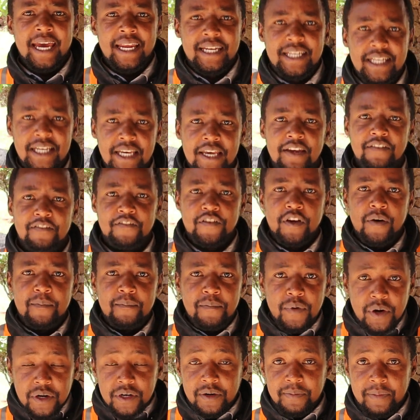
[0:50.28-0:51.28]
and if your
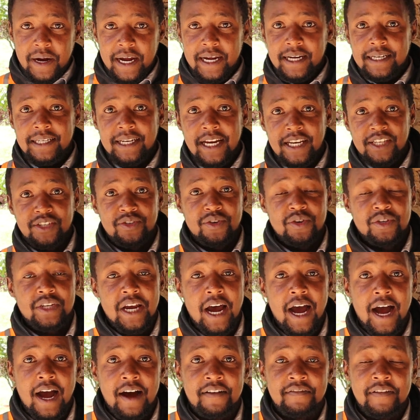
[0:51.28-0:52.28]
motorbike does not
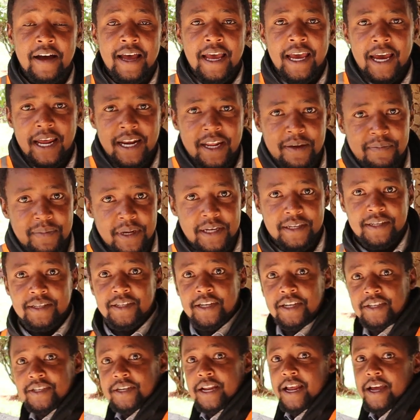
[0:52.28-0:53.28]
have an ABS
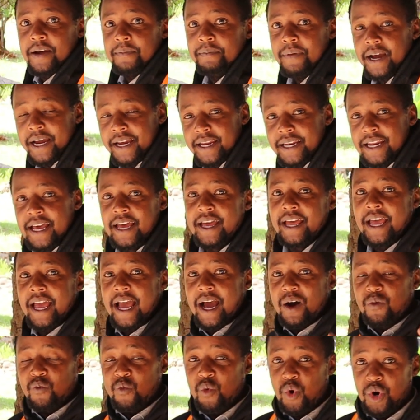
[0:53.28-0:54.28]
just like mine,
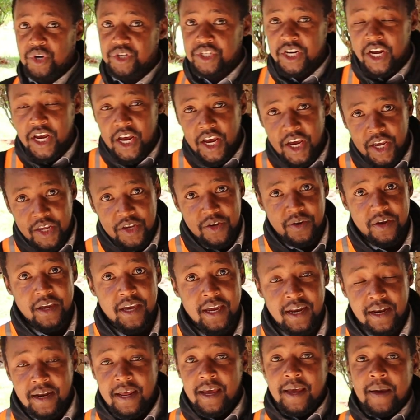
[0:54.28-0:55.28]
what you
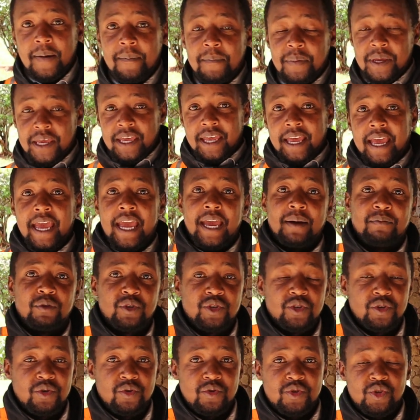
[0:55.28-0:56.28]
can be able
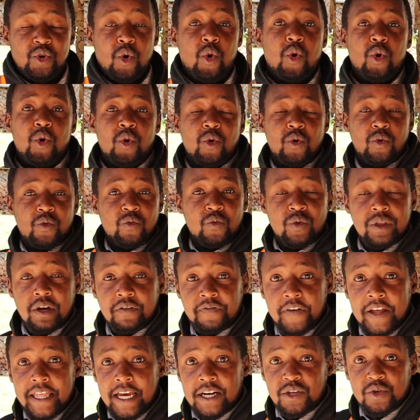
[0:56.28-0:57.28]
to do. So
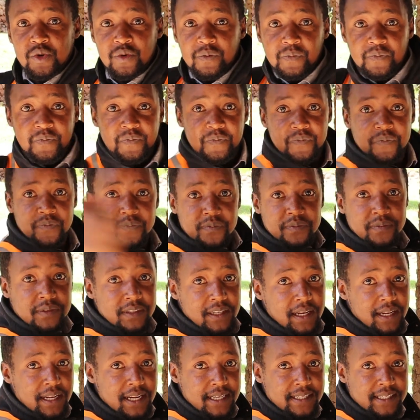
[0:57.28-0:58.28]
without further ado,
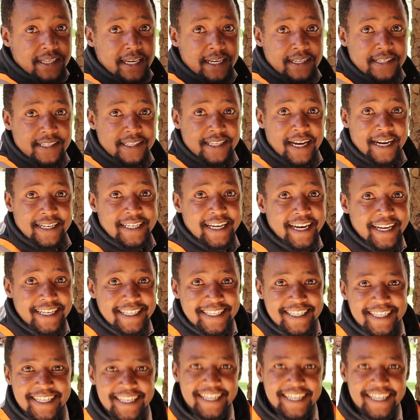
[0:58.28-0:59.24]
let's get started.